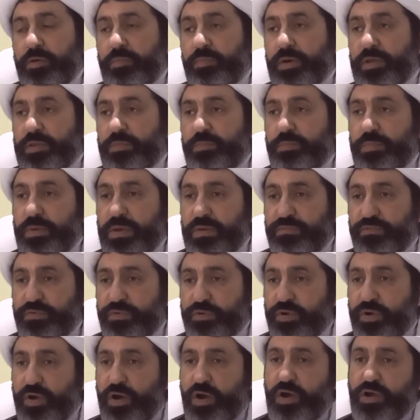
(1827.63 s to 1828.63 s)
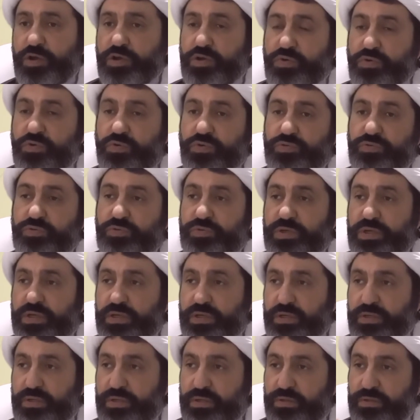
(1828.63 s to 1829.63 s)
but before I go to
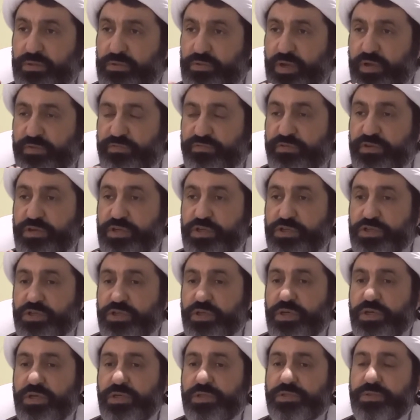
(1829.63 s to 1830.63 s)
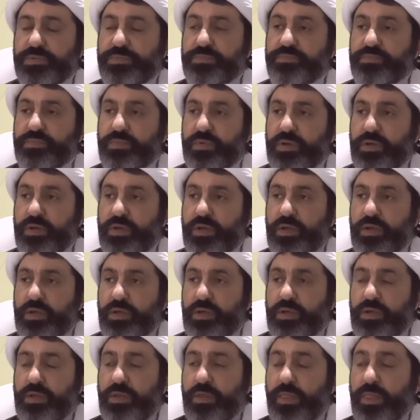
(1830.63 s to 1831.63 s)
the, I finish this,
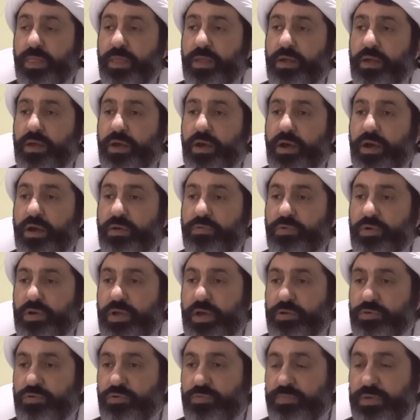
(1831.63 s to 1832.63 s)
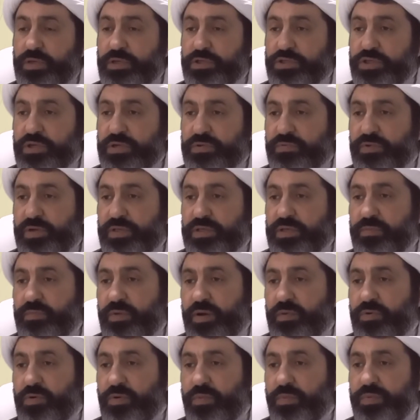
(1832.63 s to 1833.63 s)
I would like to mention what
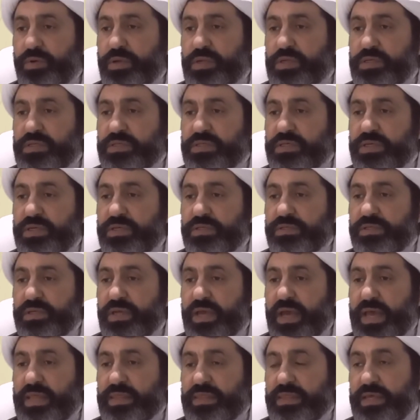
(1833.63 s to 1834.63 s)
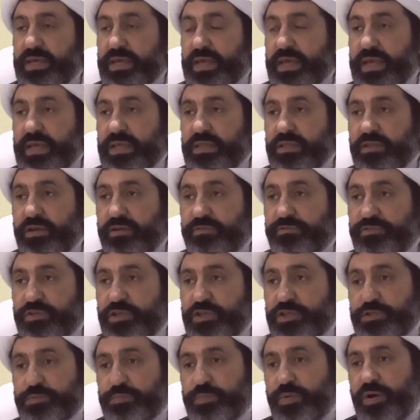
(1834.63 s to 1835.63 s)
Imam Khomeini says at the end of
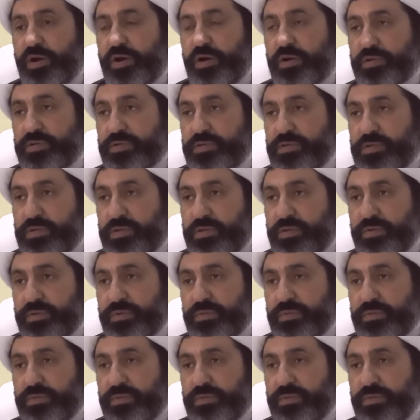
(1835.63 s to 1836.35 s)
this part.